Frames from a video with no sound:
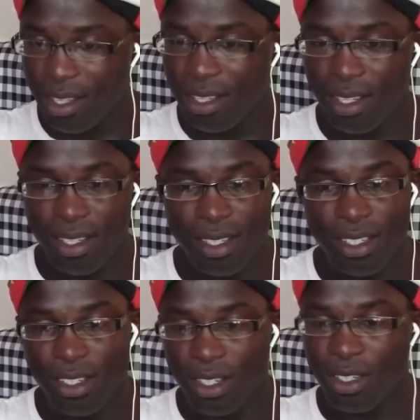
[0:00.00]
This
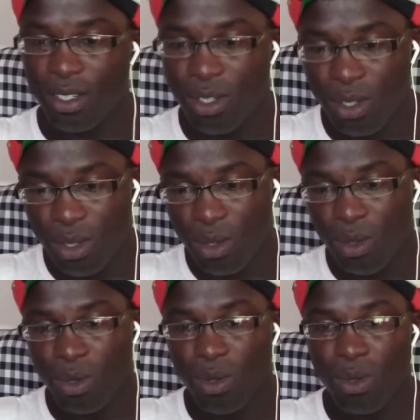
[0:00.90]
is just
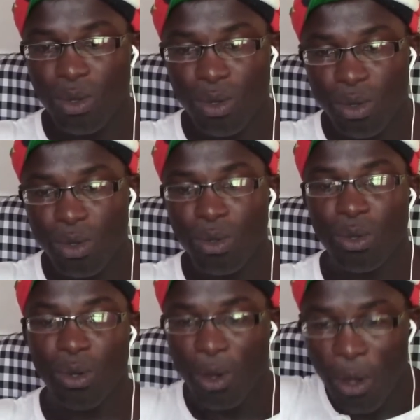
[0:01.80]

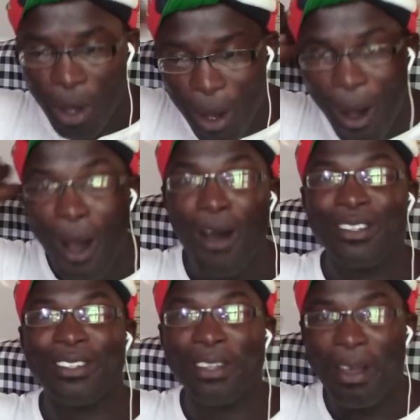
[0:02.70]
so
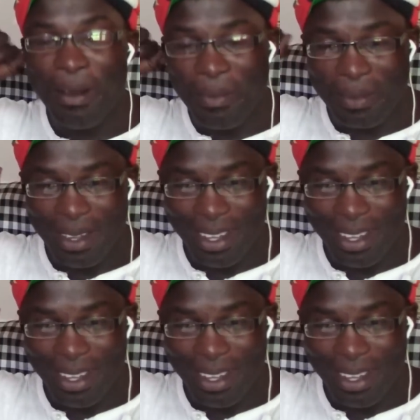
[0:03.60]
awesome.